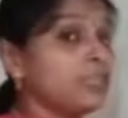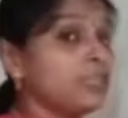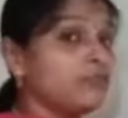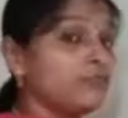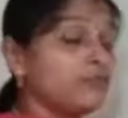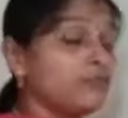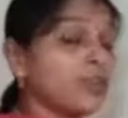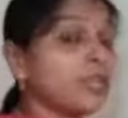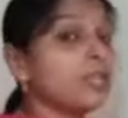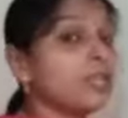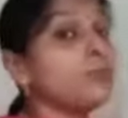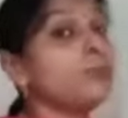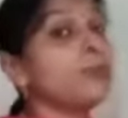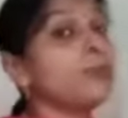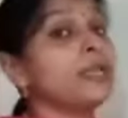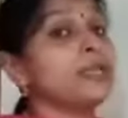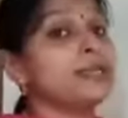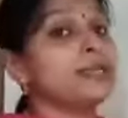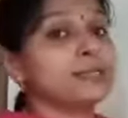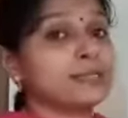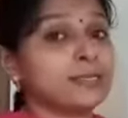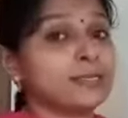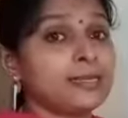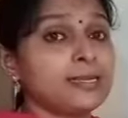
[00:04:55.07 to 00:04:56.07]
different
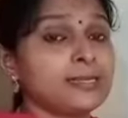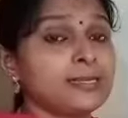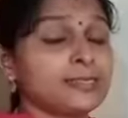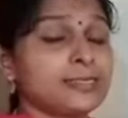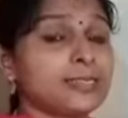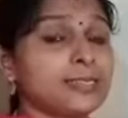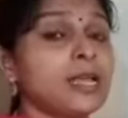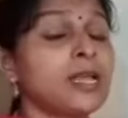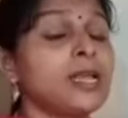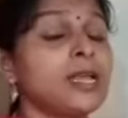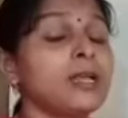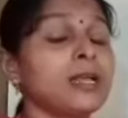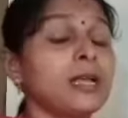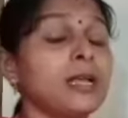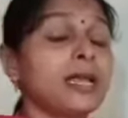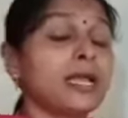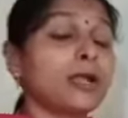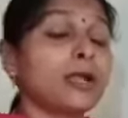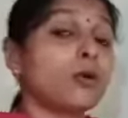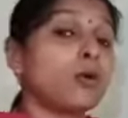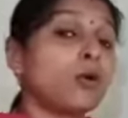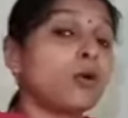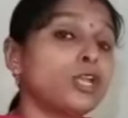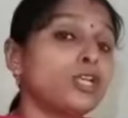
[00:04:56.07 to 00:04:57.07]
places.
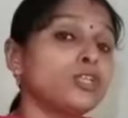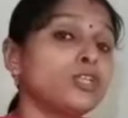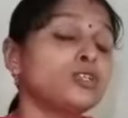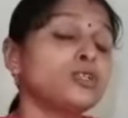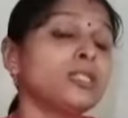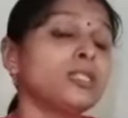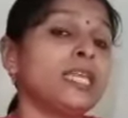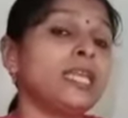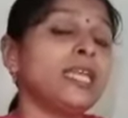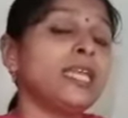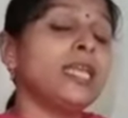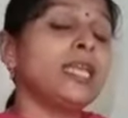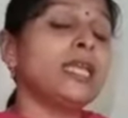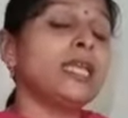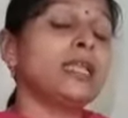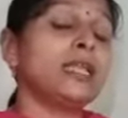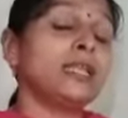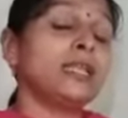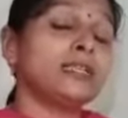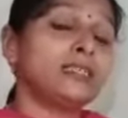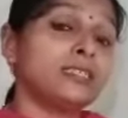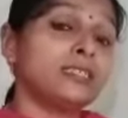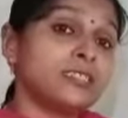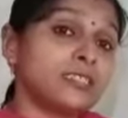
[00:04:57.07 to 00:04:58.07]
According to
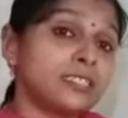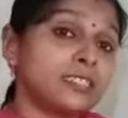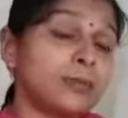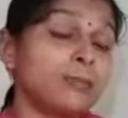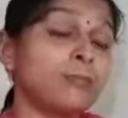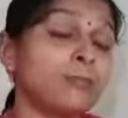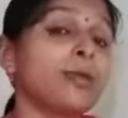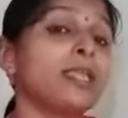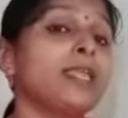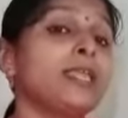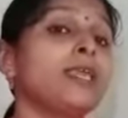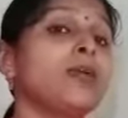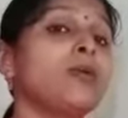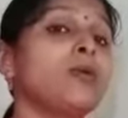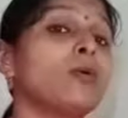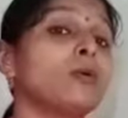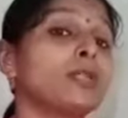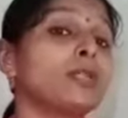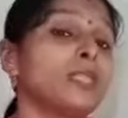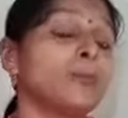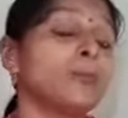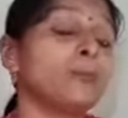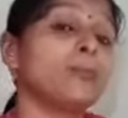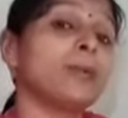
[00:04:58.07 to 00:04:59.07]
it is depending
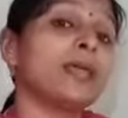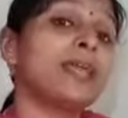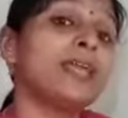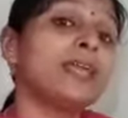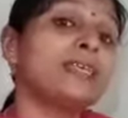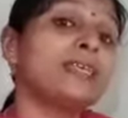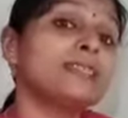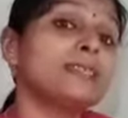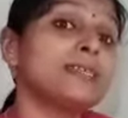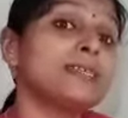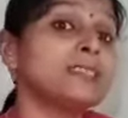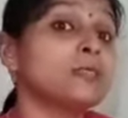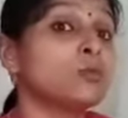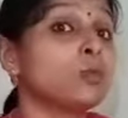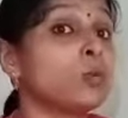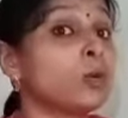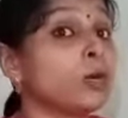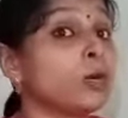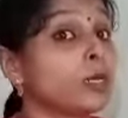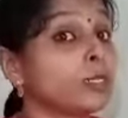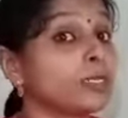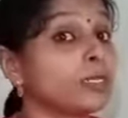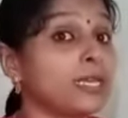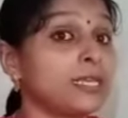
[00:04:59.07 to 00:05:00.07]
on the places
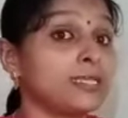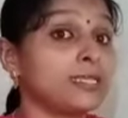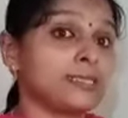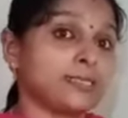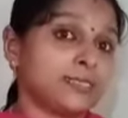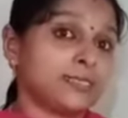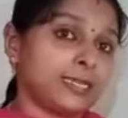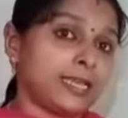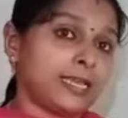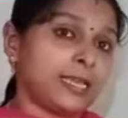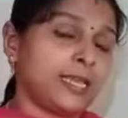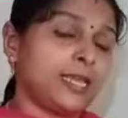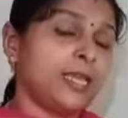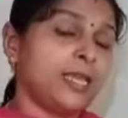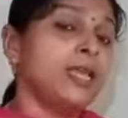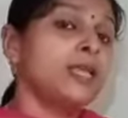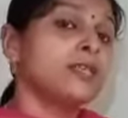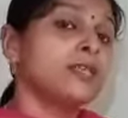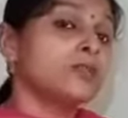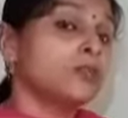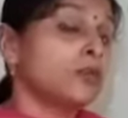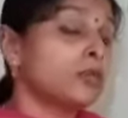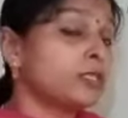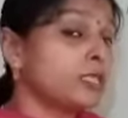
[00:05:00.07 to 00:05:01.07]
where they stay.
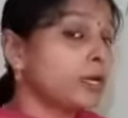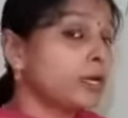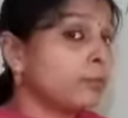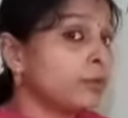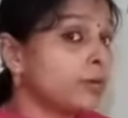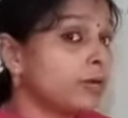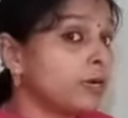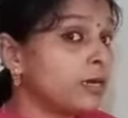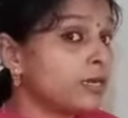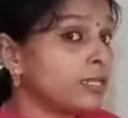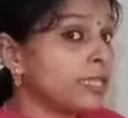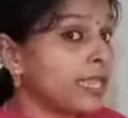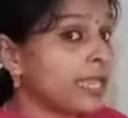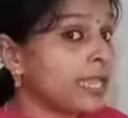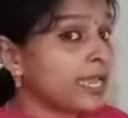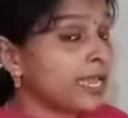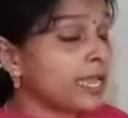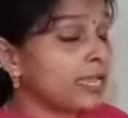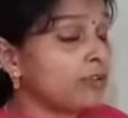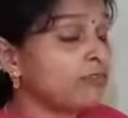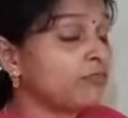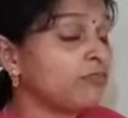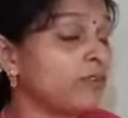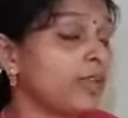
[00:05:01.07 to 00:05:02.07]
So the bird, they
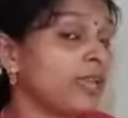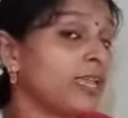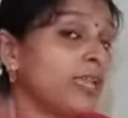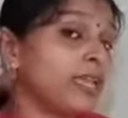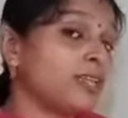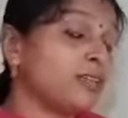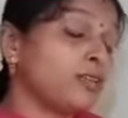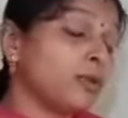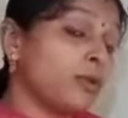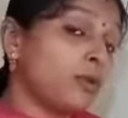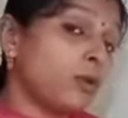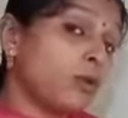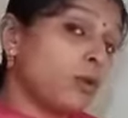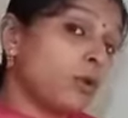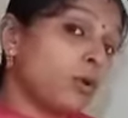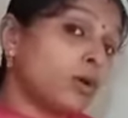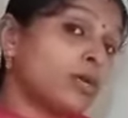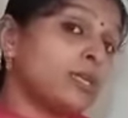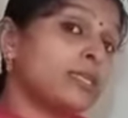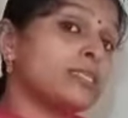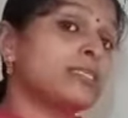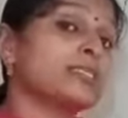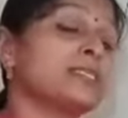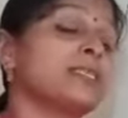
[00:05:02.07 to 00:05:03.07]
can fly at
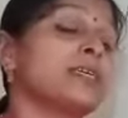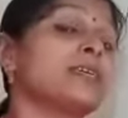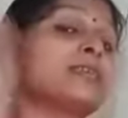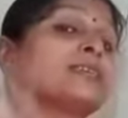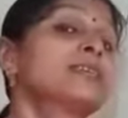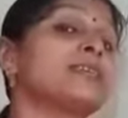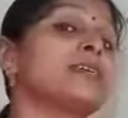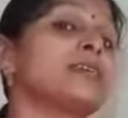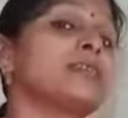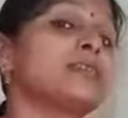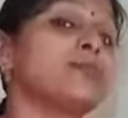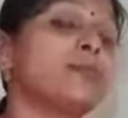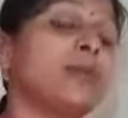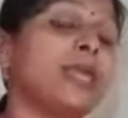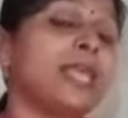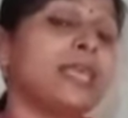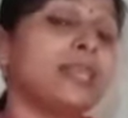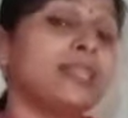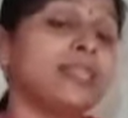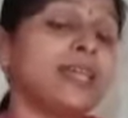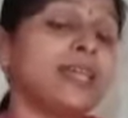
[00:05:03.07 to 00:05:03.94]
long distances, make